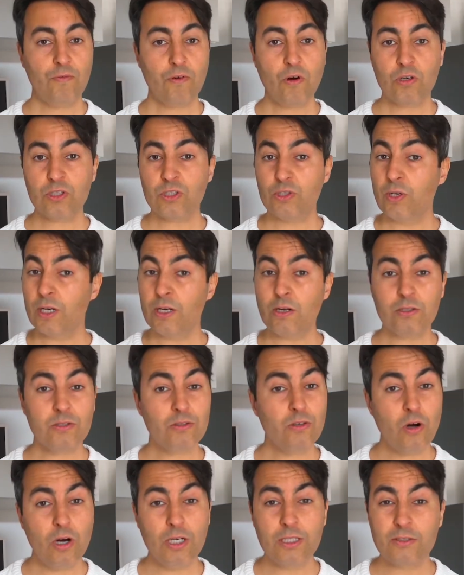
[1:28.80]
course, you are not
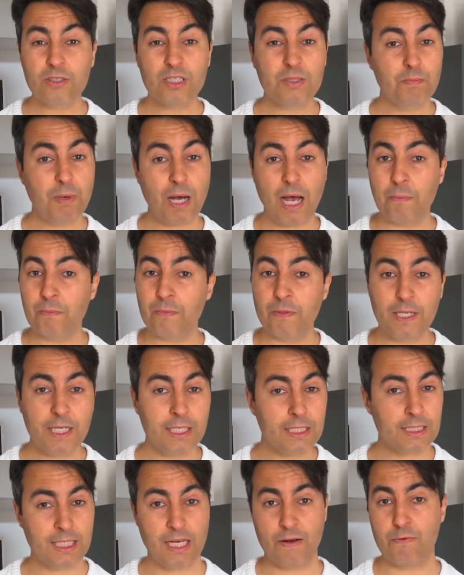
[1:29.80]
going to spam
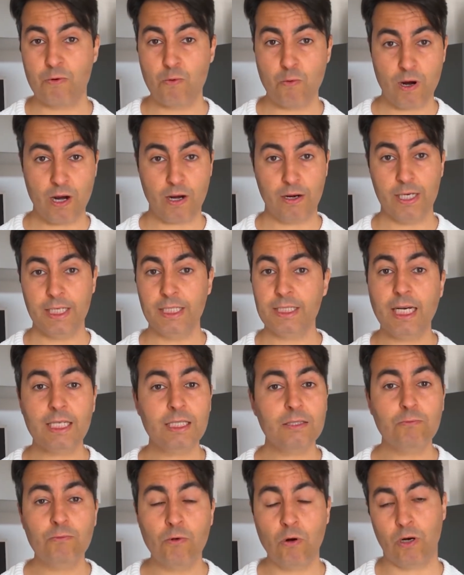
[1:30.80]
links everywhere. It
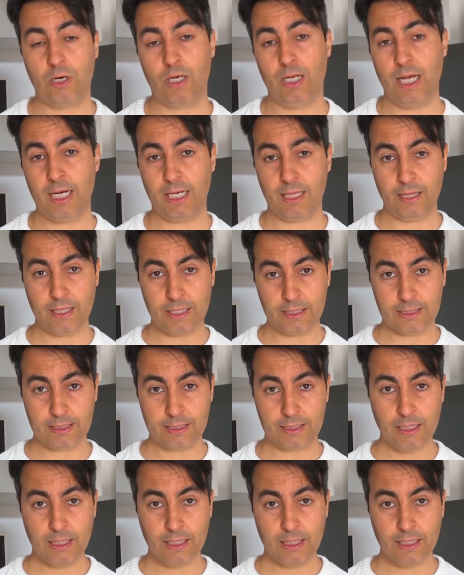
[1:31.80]
doesn't work like this.